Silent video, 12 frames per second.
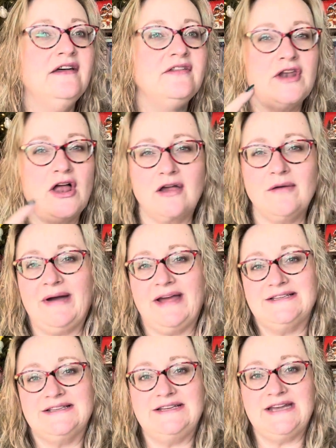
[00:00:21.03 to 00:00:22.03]
that I'll
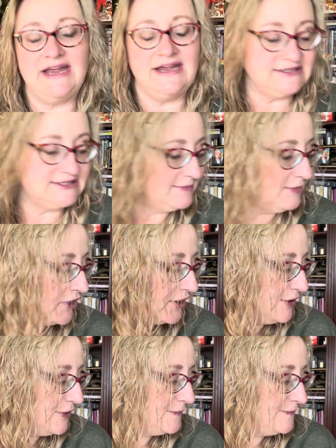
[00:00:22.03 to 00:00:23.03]
combine today and tomorrow.